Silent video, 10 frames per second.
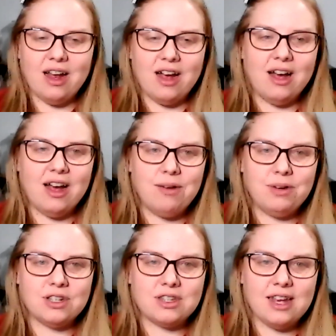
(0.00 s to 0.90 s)
I
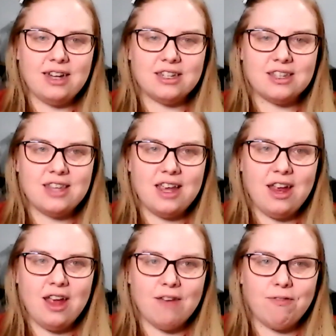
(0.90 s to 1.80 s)
would just like to
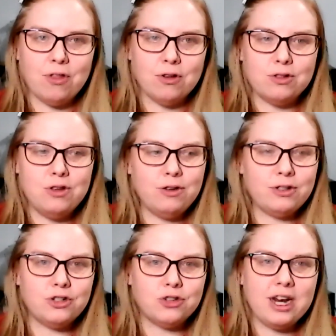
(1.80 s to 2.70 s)
say, for those new
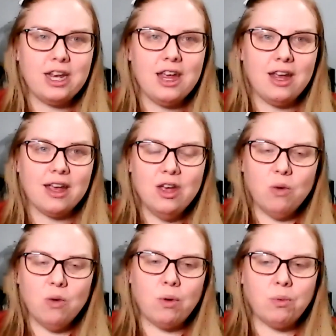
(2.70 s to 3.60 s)
to drinking,
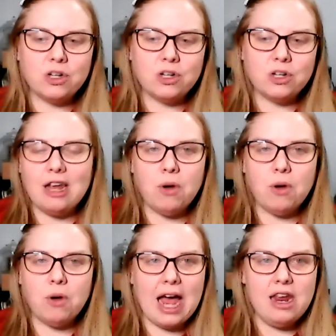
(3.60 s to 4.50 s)
when we're
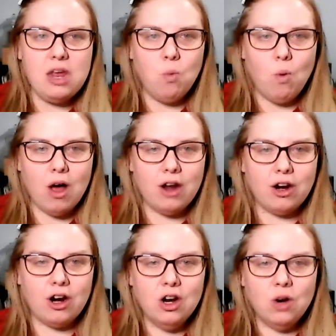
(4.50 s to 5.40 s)
talking about adding
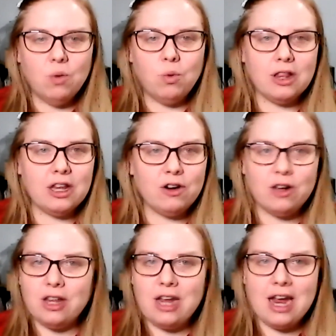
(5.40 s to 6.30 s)
water, we're
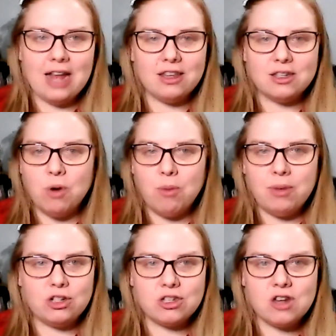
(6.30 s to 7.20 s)
literally at this
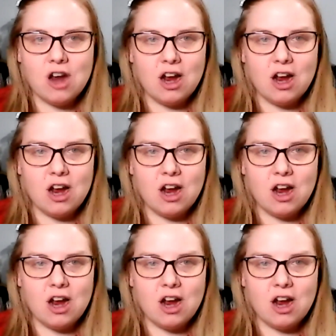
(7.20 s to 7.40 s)
moment just